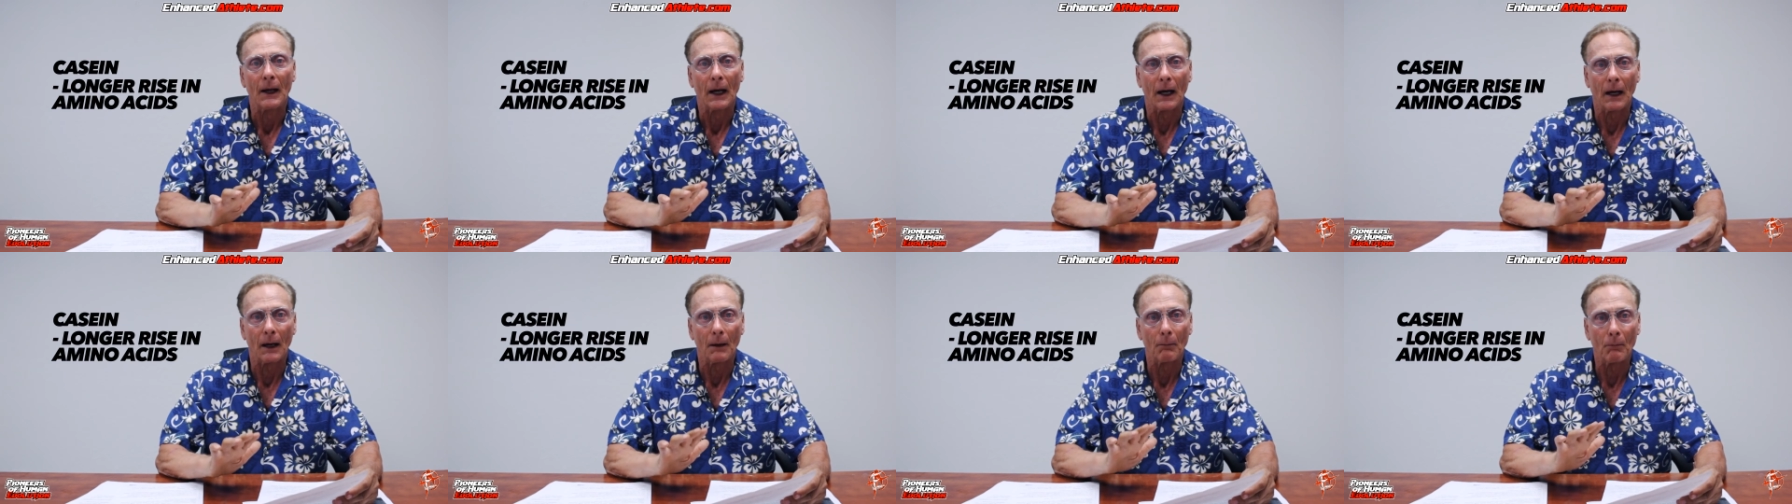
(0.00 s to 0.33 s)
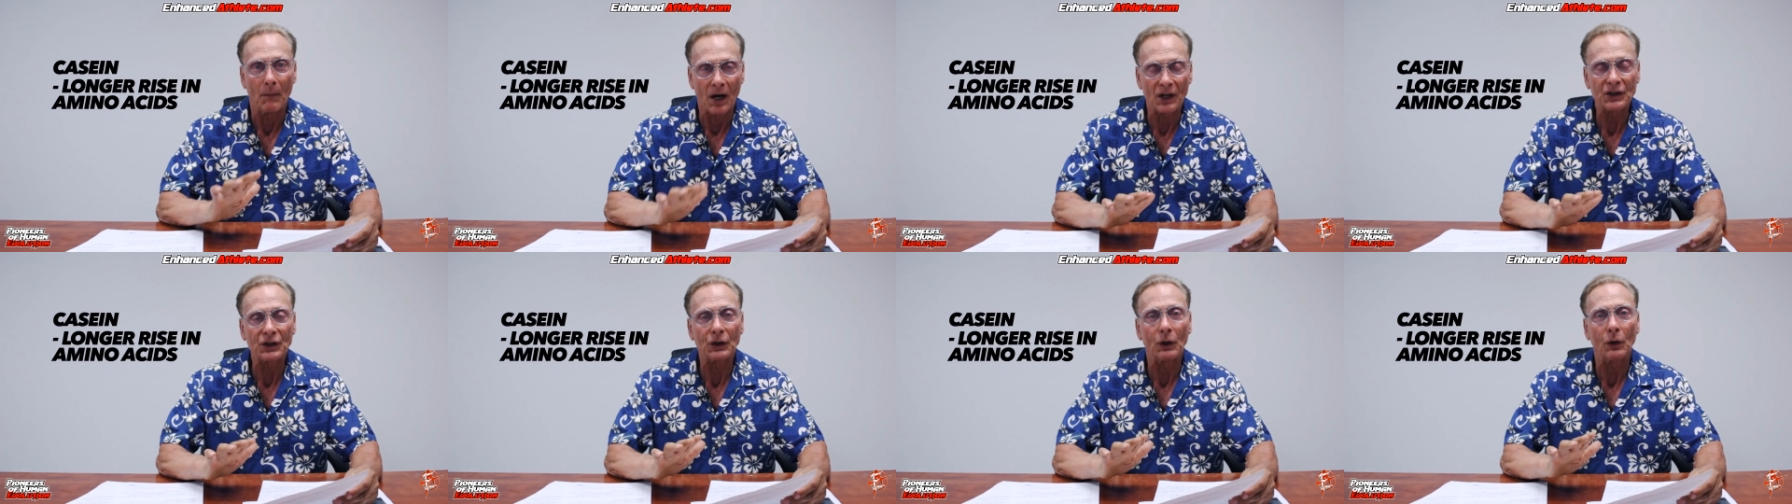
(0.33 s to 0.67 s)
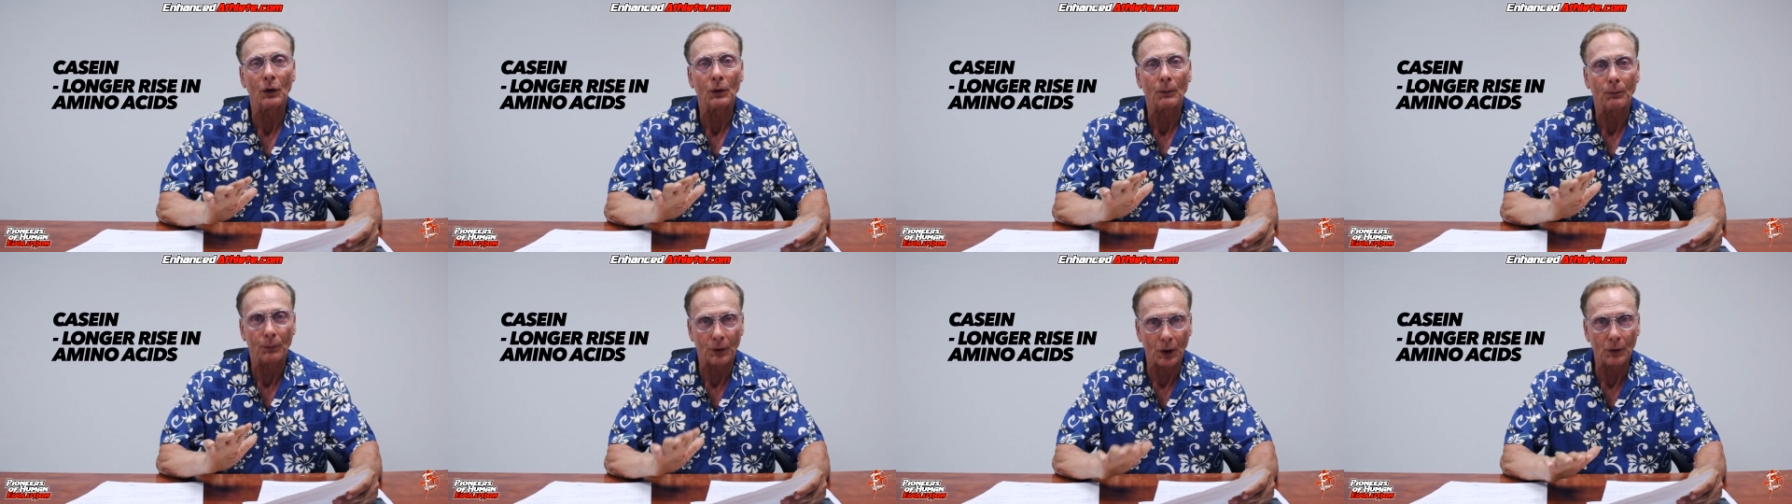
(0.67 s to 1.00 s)

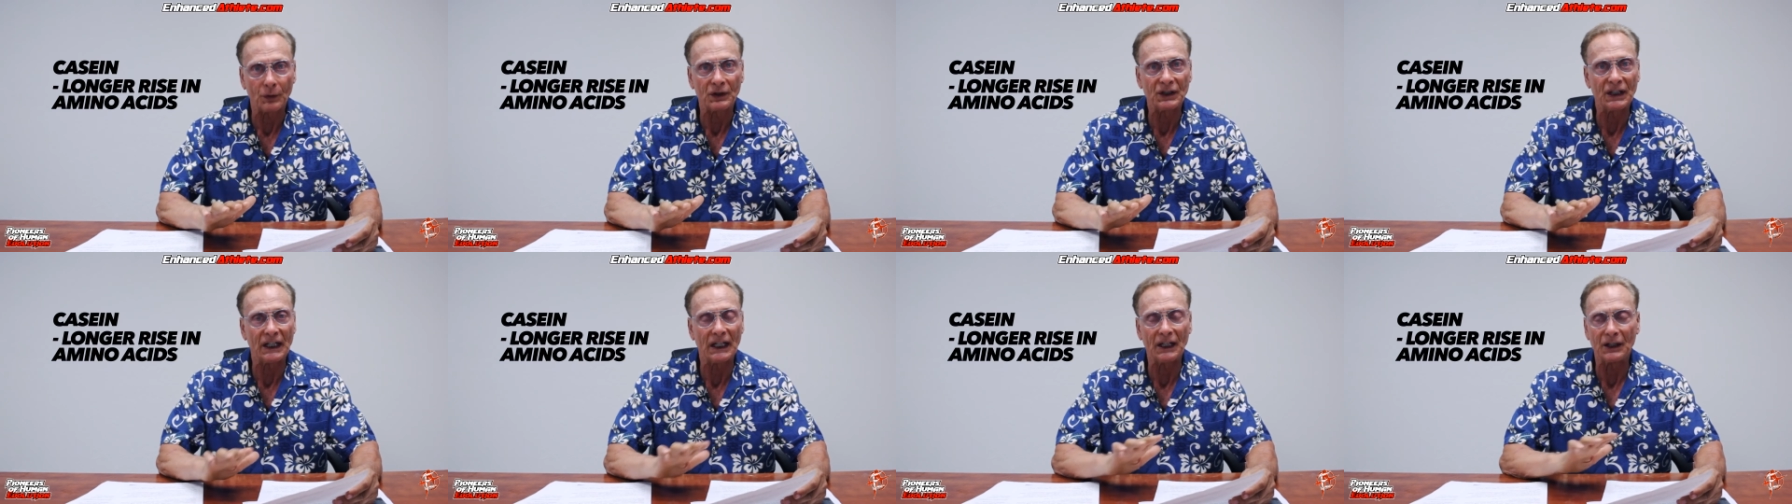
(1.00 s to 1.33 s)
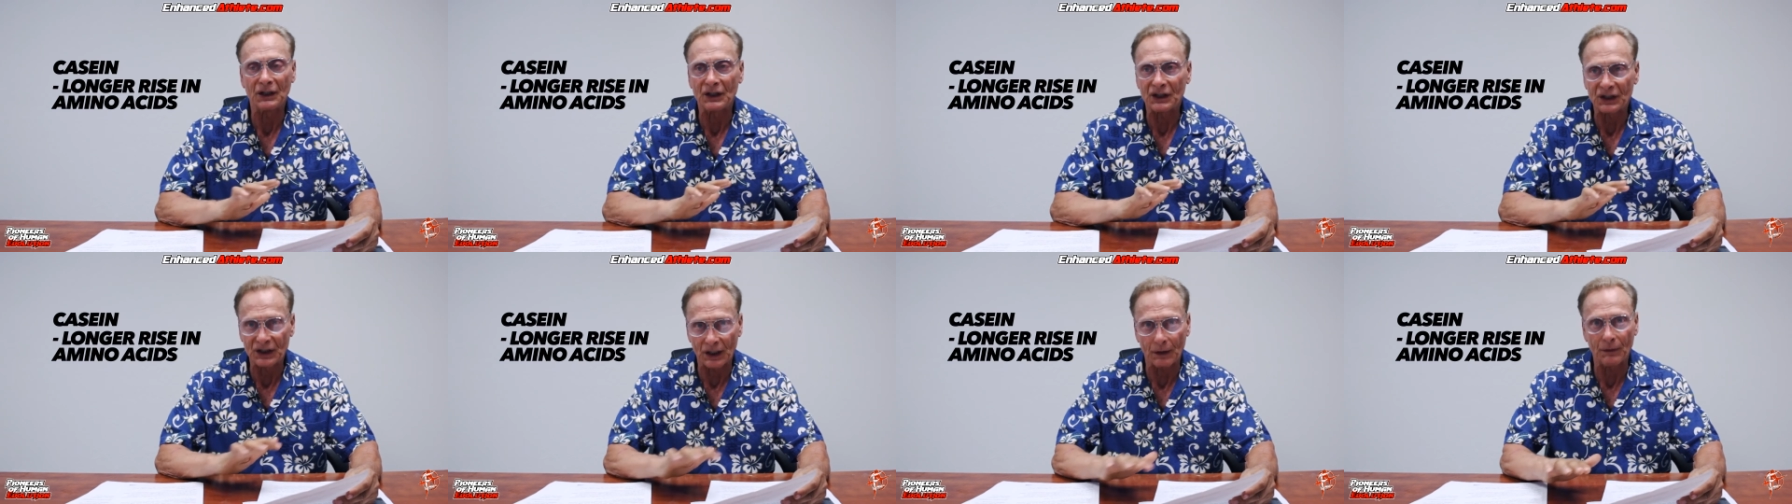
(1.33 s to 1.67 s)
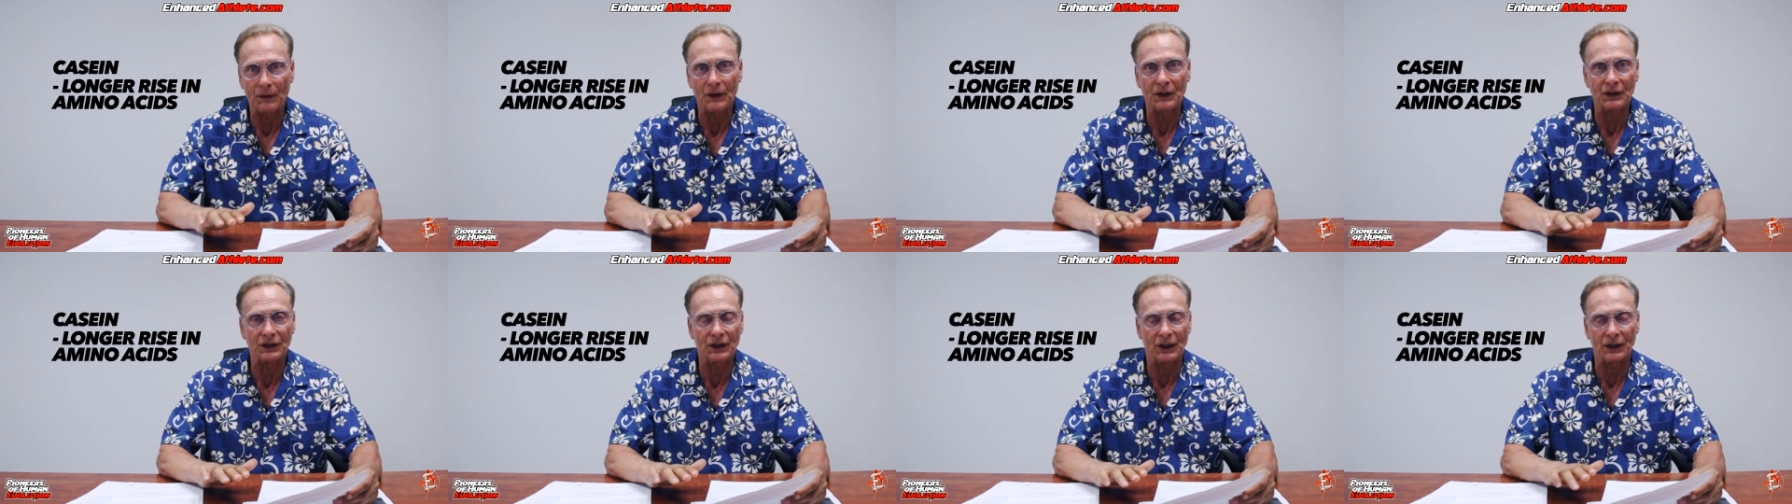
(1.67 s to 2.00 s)
muscle protein
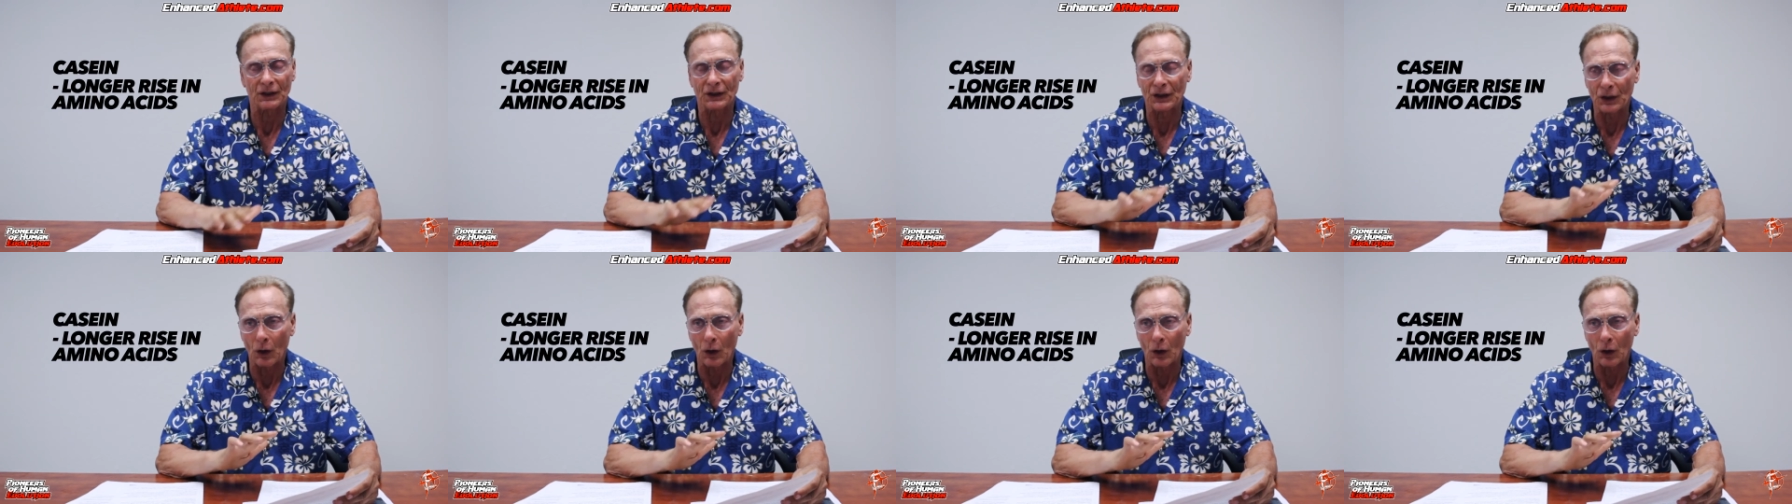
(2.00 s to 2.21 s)
synthesis.